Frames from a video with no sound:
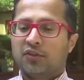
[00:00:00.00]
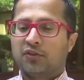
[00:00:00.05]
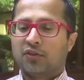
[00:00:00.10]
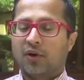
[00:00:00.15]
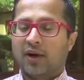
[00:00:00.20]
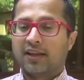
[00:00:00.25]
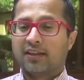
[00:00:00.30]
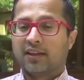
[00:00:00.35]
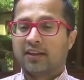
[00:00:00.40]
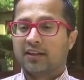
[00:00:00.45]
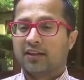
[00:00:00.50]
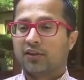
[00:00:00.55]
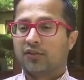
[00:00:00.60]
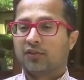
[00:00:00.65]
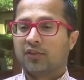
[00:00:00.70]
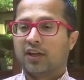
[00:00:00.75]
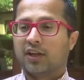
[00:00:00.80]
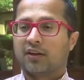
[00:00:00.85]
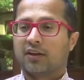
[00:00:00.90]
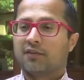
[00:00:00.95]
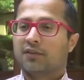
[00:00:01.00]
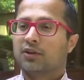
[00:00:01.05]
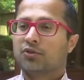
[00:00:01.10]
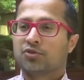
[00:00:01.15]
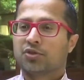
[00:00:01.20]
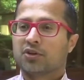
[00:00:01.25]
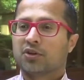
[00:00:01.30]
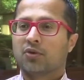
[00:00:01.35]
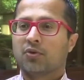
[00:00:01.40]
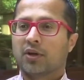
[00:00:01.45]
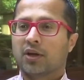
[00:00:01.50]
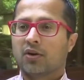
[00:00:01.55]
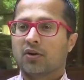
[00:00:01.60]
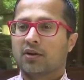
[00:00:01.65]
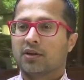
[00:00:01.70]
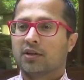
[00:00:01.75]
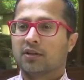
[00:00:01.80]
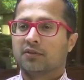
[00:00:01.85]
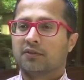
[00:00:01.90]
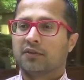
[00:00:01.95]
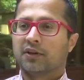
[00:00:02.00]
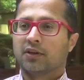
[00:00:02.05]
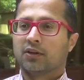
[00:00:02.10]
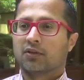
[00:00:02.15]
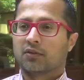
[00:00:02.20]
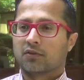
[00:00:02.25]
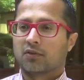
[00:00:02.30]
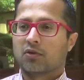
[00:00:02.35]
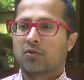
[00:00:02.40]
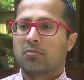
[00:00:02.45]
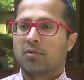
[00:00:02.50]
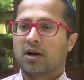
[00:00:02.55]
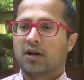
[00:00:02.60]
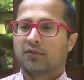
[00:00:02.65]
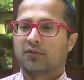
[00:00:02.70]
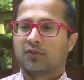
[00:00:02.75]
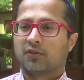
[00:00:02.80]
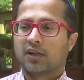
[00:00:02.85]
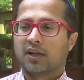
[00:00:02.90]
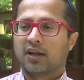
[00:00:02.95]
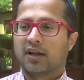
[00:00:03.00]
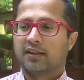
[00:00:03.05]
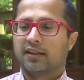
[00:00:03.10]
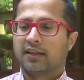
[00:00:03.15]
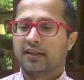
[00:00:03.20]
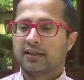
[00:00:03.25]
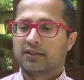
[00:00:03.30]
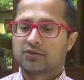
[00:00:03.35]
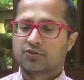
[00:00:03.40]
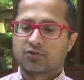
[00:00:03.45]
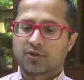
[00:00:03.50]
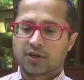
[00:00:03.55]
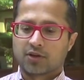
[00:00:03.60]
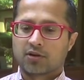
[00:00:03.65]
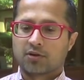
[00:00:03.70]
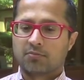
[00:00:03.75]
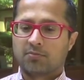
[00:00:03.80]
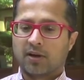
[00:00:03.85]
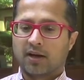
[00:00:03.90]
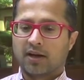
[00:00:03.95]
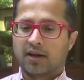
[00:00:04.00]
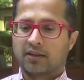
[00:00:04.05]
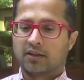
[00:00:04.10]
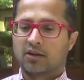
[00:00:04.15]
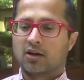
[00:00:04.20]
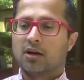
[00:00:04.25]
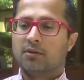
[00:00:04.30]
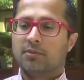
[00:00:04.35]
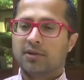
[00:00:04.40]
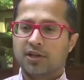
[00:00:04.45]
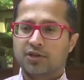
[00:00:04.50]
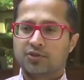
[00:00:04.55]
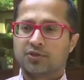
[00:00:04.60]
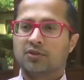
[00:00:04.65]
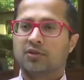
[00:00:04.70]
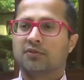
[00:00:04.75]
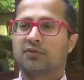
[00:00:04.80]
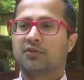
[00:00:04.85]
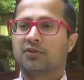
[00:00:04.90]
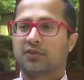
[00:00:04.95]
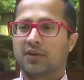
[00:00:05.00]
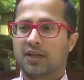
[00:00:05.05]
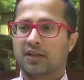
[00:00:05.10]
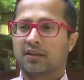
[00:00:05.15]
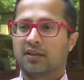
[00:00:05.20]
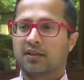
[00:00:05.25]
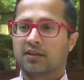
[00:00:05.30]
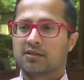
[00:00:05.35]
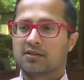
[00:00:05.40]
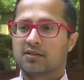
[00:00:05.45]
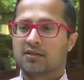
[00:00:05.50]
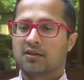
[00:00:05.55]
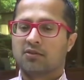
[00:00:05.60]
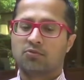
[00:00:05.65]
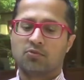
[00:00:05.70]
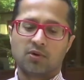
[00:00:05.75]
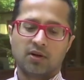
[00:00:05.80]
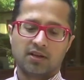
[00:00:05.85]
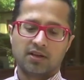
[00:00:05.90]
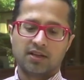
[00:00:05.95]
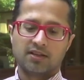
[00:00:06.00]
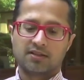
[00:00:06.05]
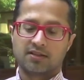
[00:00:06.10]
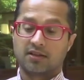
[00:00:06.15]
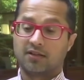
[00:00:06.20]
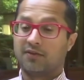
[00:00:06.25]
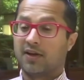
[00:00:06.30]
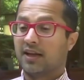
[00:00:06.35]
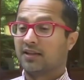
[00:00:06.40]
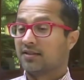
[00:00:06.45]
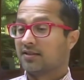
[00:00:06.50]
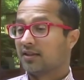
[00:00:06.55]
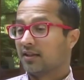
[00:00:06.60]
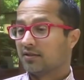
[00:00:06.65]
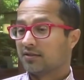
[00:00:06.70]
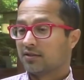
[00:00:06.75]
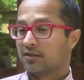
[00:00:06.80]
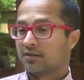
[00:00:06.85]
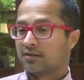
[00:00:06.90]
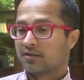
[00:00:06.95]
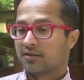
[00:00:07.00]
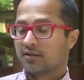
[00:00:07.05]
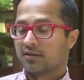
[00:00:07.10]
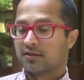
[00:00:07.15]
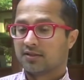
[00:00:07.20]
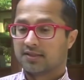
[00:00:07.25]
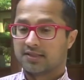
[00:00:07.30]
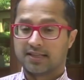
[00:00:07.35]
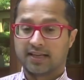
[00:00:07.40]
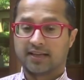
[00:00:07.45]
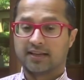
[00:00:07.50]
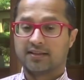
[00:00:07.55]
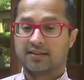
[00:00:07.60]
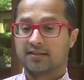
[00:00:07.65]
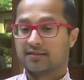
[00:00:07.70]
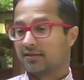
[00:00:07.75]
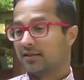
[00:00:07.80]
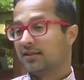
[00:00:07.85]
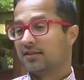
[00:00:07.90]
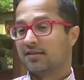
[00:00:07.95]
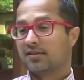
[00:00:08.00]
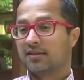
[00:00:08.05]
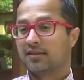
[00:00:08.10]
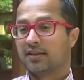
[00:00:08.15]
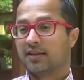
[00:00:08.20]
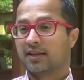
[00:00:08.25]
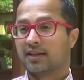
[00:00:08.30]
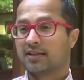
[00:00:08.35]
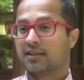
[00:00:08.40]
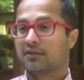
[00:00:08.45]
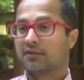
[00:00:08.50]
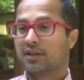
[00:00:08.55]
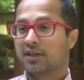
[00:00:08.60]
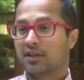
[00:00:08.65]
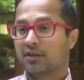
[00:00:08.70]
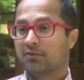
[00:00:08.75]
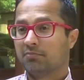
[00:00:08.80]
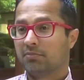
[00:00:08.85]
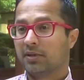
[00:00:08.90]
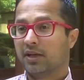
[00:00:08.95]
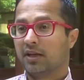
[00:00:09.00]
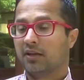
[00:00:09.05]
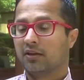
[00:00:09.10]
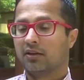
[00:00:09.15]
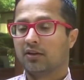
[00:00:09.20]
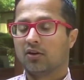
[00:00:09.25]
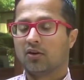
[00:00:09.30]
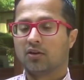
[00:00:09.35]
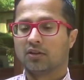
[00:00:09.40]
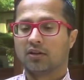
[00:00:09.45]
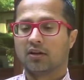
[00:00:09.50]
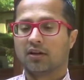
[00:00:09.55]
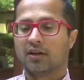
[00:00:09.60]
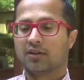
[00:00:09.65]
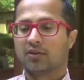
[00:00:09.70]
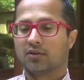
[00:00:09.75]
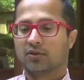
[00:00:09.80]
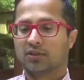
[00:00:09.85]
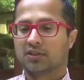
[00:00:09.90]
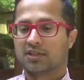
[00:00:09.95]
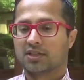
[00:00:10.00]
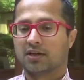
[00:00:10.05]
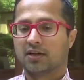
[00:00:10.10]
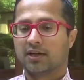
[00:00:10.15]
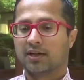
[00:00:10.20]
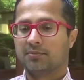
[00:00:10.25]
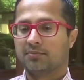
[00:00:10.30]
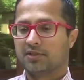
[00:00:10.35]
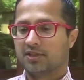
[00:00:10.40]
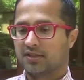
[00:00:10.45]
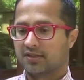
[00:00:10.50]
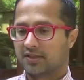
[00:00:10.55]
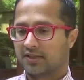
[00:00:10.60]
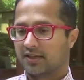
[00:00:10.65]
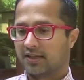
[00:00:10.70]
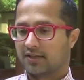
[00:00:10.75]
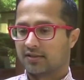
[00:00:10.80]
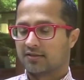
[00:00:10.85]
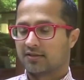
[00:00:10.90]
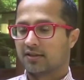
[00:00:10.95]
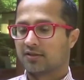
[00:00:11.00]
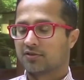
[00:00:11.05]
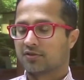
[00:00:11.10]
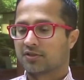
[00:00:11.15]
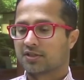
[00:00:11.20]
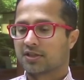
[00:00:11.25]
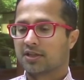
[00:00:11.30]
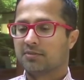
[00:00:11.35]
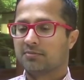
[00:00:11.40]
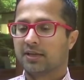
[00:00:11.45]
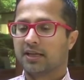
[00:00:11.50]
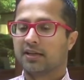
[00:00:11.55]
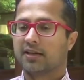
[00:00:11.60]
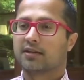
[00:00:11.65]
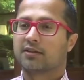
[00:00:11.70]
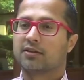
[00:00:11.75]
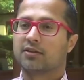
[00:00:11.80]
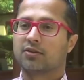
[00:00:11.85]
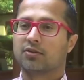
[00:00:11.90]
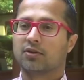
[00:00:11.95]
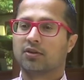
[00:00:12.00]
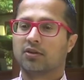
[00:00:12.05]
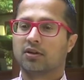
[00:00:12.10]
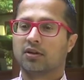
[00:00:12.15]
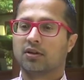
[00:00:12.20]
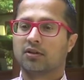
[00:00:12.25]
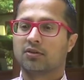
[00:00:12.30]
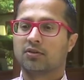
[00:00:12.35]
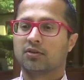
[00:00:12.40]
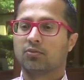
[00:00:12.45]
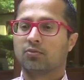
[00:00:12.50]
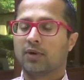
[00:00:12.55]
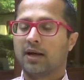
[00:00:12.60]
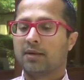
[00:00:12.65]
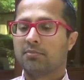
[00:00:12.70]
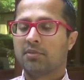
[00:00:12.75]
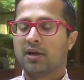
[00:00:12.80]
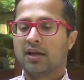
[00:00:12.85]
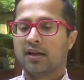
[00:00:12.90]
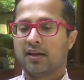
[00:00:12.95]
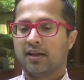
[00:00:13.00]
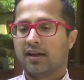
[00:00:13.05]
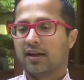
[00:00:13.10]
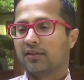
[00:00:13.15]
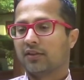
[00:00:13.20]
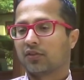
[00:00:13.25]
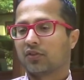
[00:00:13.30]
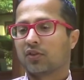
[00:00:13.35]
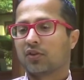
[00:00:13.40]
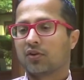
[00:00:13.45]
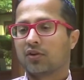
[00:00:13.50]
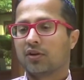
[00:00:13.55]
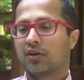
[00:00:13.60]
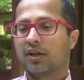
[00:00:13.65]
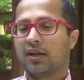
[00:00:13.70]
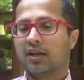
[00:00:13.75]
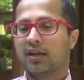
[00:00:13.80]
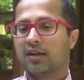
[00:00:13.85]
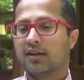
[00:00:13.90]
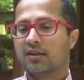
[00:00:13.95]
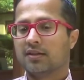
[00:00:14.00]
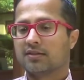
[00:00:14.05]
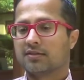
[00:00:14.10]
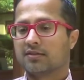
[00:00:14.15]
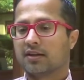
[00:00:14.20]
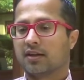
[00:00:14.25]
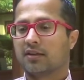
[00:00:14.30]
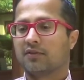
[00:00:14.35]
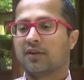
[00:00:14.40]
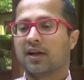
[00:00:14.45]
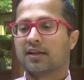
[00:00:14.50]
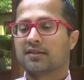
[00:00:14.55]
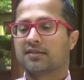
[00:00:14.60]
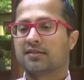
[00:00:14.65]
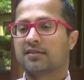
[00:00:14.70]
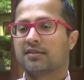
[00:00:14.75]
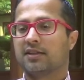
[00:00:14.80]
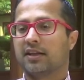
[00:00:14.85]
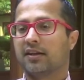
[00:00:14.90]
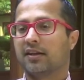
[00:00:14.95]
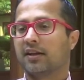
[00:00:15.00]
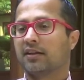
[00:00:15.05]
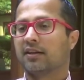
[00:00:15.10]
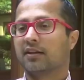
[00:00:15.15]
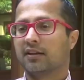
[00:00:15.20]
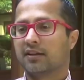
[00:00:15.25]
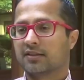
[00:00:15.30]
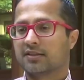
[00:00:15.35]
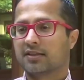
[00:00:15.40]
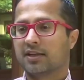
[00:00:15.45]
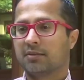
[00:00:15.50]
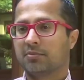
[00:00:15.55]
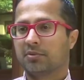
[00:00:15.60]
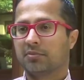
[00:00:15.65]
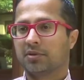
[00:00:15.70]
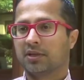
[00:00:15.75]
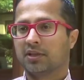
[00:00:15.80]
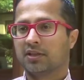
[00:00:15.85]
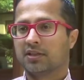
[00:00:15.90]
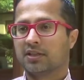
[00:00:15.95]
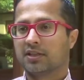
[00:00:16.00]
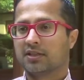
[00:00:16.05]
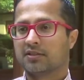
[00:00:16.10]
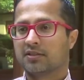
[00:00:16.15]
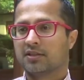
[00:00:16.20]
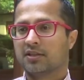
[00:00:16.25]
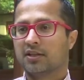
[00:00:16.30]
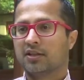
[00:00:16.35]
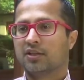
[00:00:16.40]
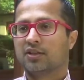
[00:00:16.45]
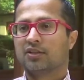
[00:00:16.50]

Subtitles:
So I think there's a revolution going on in the field of robots, and I think it's triggered by the combination of three things. One is advanced sensors. The second is instant connectivity, being online all the time. These connect sensors can be connected to the web. And the third is advanced data analytics capabilities.